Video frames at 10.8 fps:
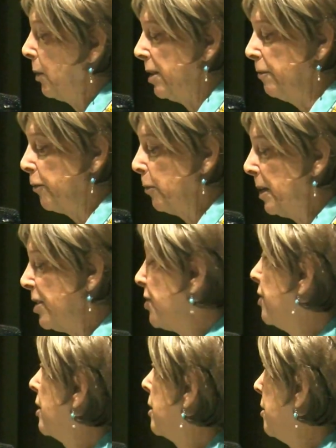with
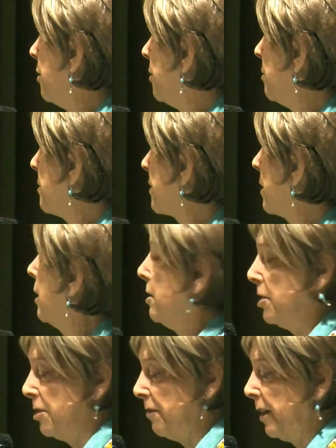information it can use
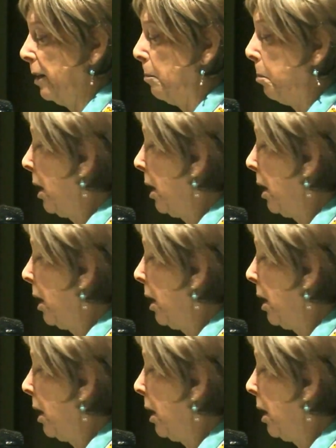to develop